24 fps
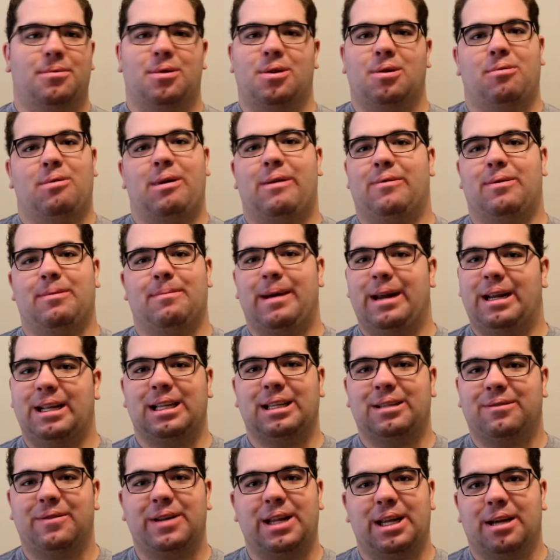I have to make
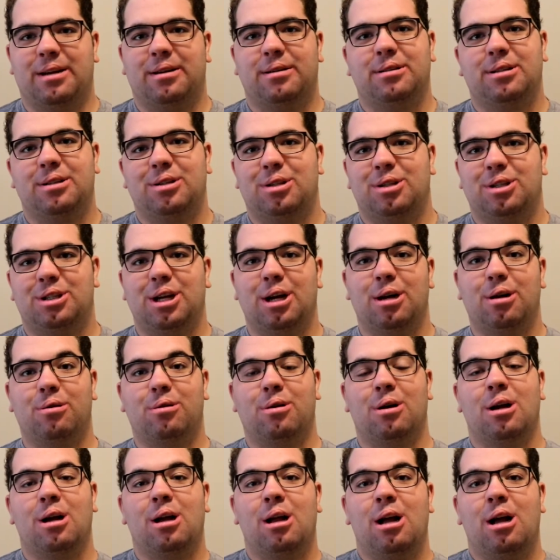these videos.
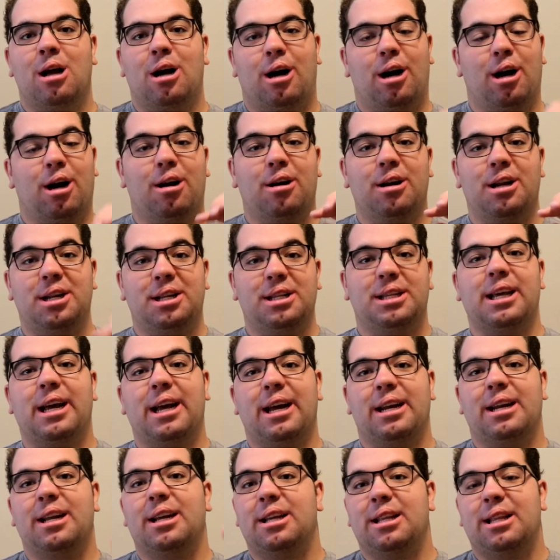So, I already
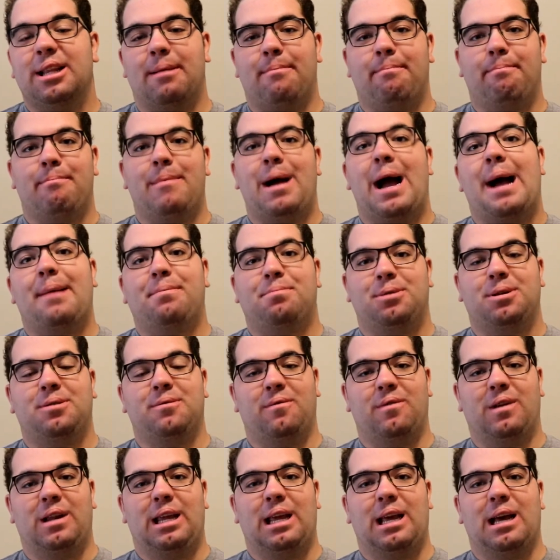did the maps
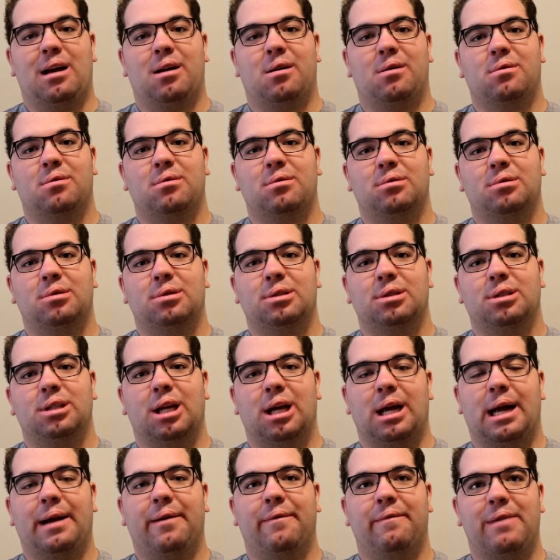video,
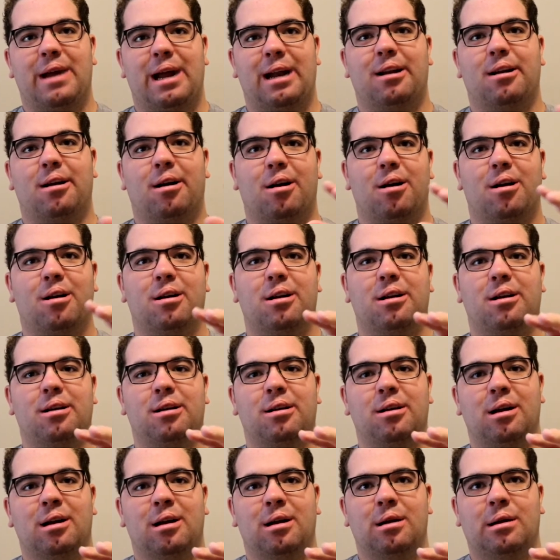the Vanguard
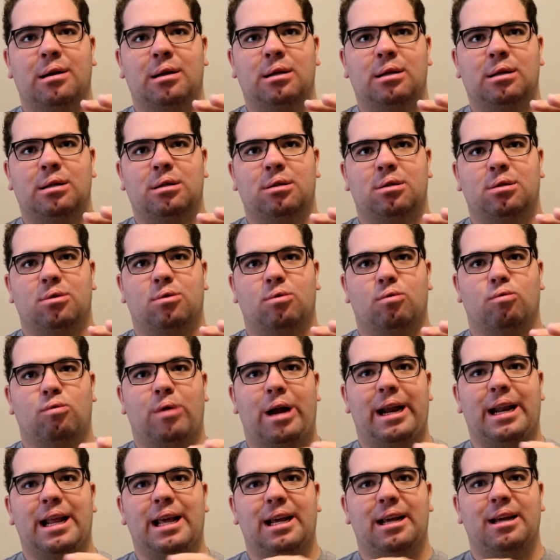
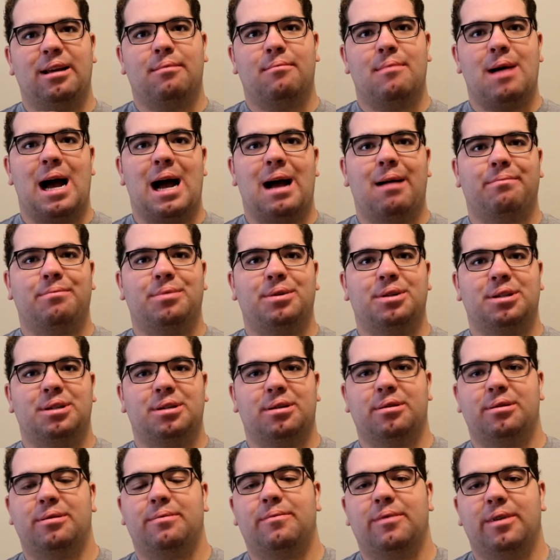rating maps
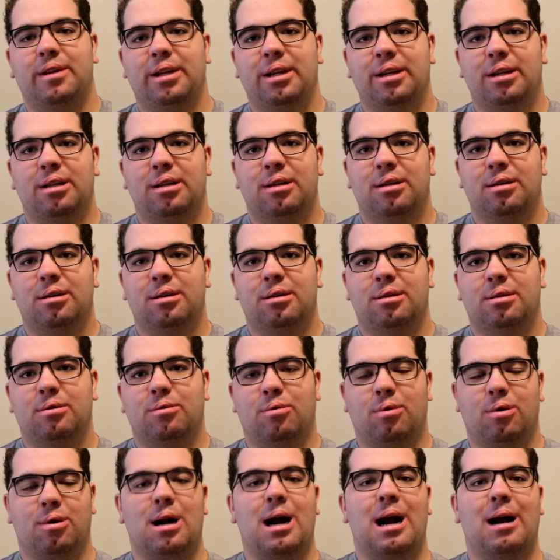or something.
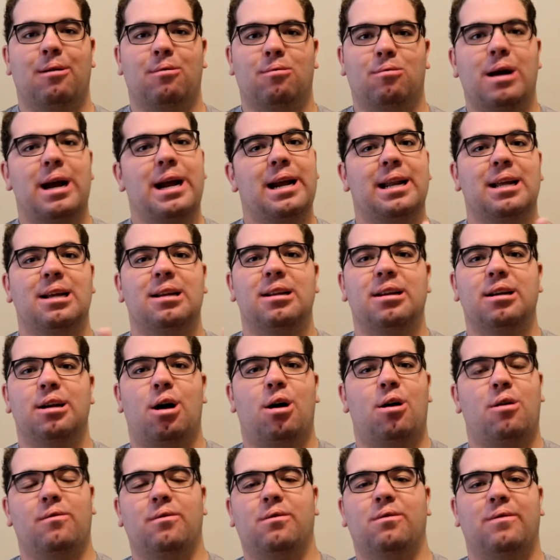Or I rated
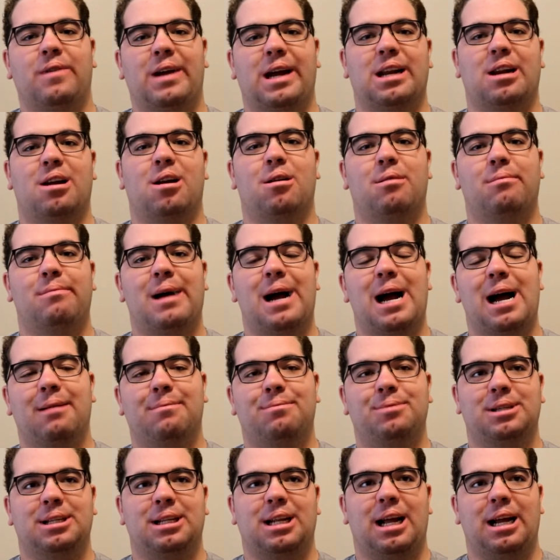all the Vanguard
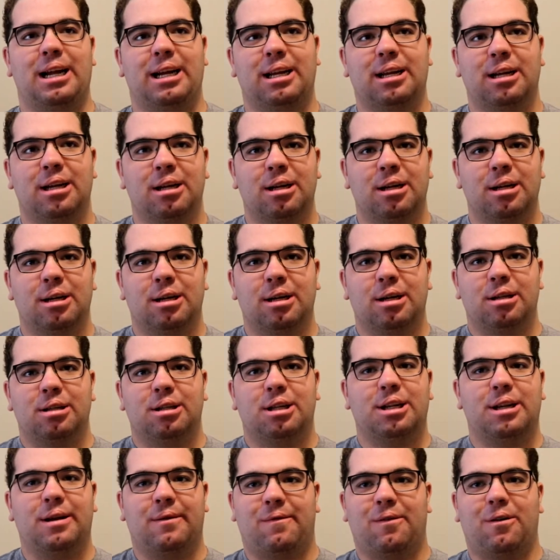maps and like
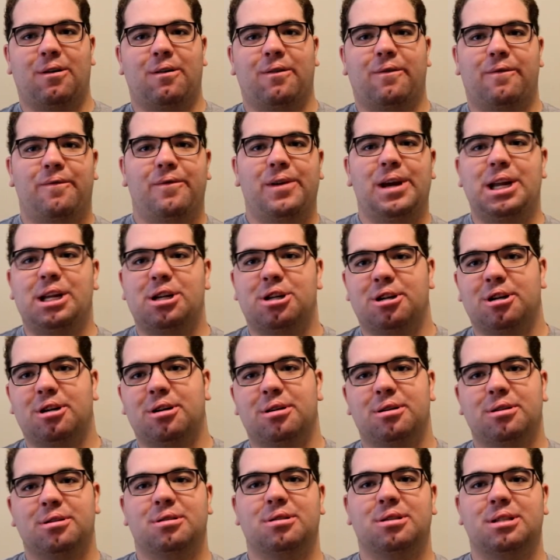the different
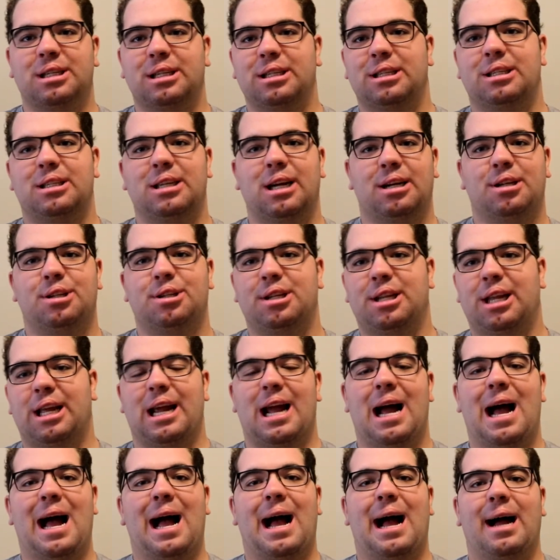features and such they
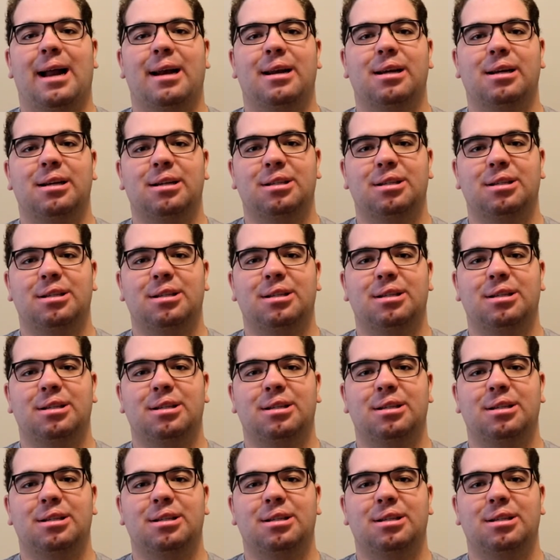had.